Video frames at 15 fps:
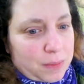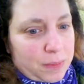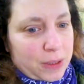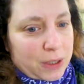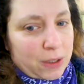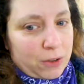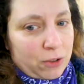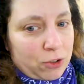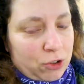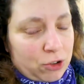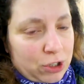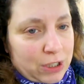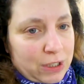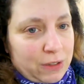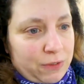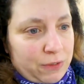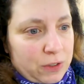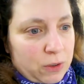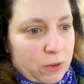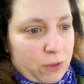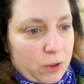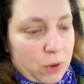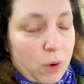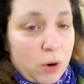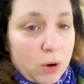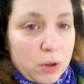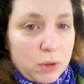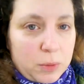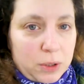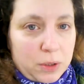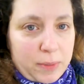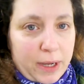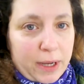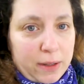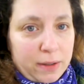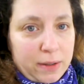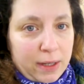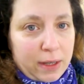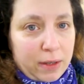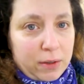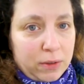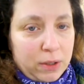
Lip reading: because she feels so horrible about it now.